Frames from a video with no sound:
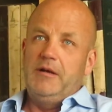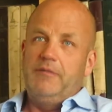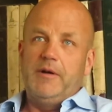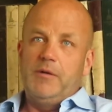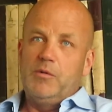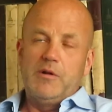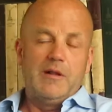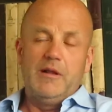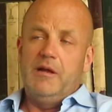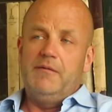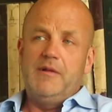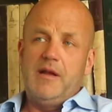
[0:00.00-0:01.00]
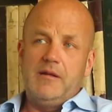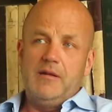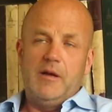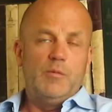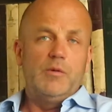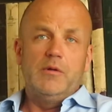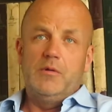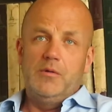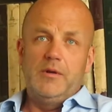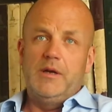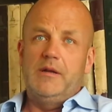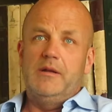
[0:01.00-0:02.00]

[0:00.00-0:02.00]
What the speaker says: If I wouldn't love that, I wouldn't do that.